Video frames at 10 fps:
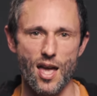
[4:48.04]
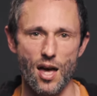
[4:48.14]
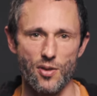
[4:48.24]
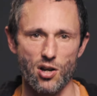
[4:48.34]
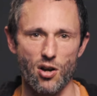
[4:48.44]

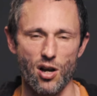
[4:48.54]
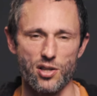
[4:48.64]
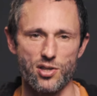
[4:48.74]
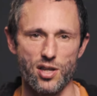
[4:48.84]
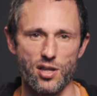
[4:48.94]
And the
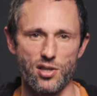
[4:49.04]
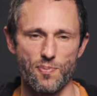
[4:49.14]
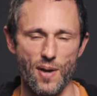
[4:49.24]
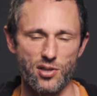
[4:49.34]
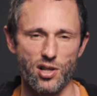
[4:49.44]
cause is
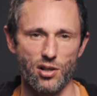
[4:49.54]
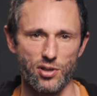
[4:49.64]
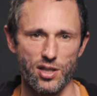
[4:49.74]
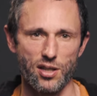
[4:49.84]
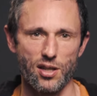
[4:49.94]

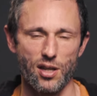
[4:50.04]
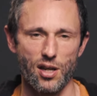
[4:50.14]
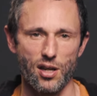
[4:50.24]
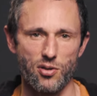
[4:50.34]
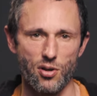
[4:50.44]
basically
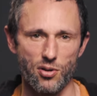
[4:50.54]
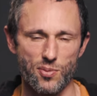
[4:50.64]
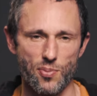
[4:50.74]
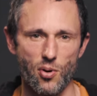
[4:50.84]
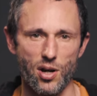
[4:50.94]

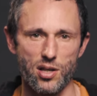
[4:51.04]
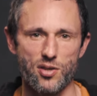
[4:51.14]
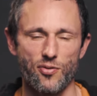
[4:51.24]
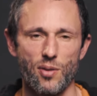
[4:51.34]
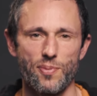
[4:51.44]
those
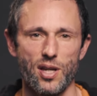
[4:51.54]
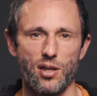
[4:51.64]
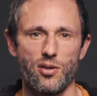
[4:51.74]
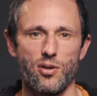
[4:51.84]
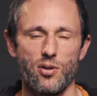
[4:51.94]
boys
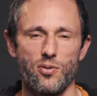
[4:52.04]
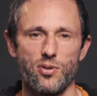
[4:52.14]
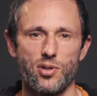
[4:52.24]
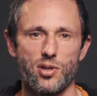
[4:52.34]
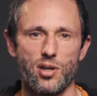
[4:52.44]
flipping
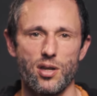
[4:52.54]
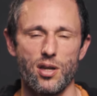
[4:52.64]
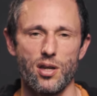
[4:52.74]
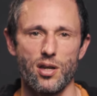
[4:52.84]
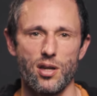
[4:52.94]
those,
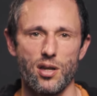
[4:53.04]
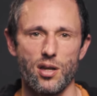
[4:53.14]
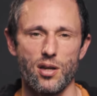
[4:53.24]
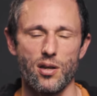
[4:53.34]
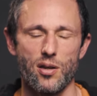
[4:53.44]

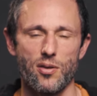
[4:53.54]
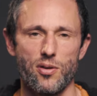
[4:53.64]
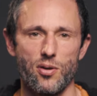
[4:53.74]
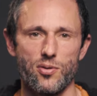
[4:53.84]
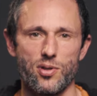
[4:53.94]

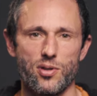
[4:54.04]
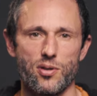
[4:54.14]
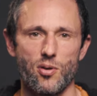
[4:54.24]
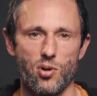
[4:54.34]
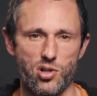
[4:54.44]

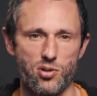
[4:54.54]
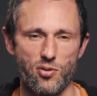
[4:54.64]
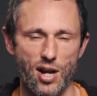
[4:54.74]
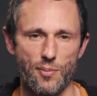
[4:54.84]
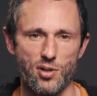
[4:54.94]
those horseshoe
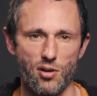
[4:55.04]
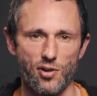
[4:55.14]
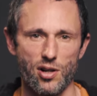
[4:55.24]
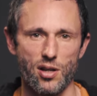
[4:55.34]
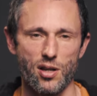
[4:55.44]
crabs
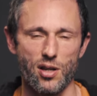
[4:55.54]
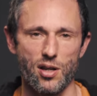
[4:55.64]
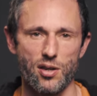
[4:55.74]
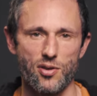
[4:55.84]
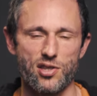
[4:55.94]
over,
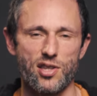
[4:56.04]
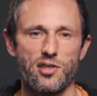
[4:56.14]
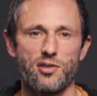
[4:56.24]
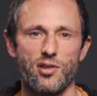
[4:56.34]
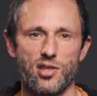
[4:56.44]
the
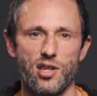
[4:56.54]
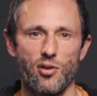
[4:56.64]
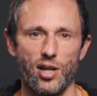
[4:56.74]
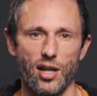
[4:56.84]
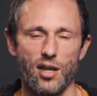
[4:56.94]
senseless
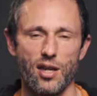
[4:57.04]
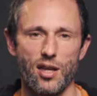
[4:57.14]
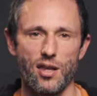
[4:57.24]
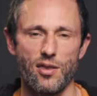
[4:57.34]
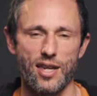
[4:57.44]
killing,
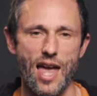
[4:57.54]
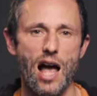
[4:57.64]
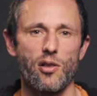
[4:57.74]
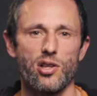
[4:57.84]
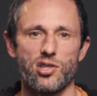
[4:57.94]
the
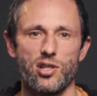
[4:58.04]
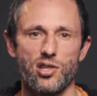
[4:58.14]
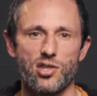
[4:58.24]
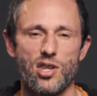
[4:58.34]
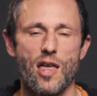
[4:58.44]

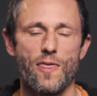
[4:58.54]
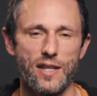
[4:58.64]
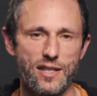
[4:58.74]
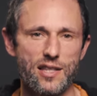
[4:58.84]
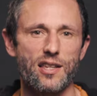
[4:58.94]
callousness, the
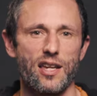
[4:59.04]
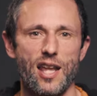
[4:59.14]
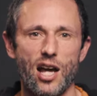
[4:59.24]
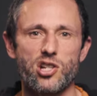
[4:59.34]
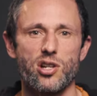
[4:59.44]

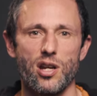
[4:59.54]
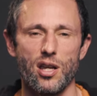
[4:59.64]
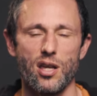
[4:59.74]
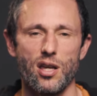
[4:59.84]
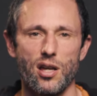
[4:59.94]
disconnection
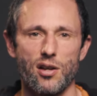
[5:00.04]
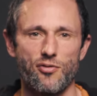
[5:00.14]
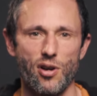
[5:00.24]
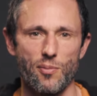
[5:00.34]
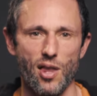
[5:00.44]

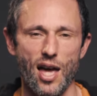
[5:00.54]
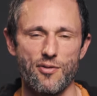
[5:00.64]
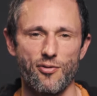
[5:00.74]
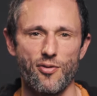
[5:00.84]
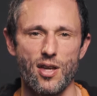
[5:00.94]
from
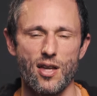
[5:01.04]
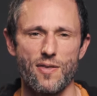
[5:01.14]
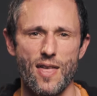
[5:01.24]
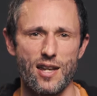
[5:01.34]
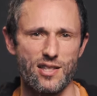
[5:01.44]
life
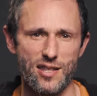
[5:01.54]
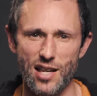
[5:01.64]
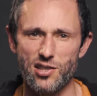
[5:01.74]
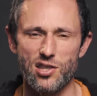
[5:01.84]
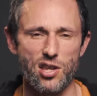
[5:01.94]
that is
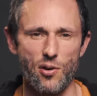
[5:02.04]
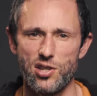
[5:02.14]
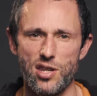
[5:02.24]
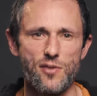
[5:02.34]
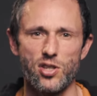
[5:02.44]
necessary
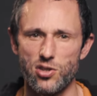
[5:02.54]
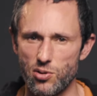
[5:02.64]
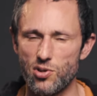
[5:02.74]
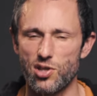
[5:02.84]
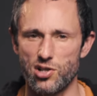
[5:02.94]
to even
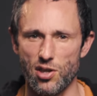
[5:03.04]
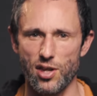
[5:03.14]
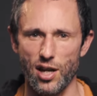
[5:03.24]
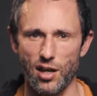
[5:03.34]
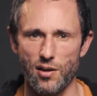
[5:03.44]
do such a
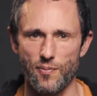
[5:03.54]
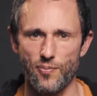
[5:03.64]
thing.